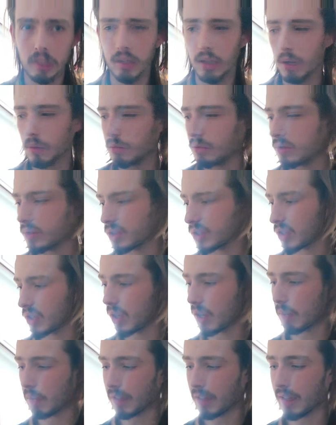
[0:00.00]
You don't
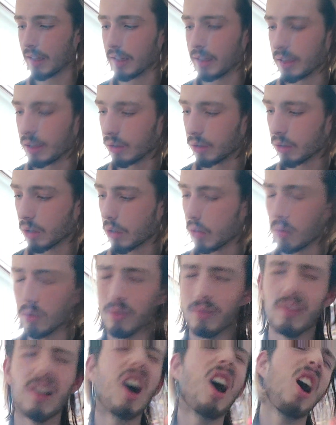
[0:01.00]
stop playing. You don't go,
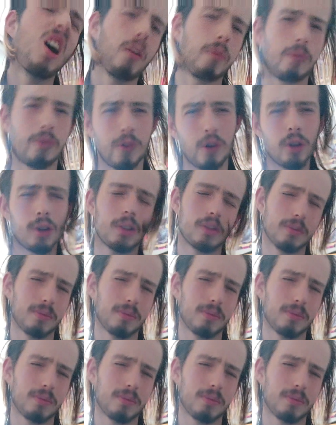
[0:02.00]
fuck.